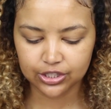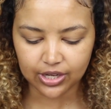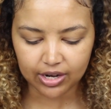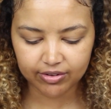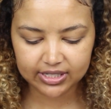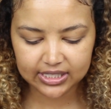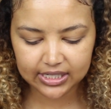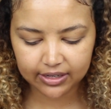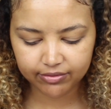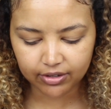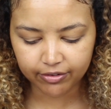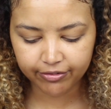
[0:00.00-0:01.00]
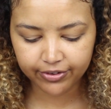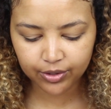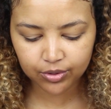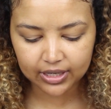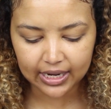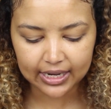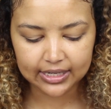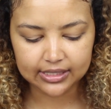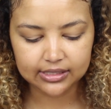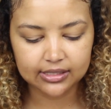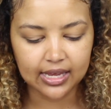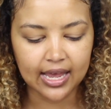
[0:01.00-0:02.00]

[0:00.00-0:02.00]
So I received a few colors,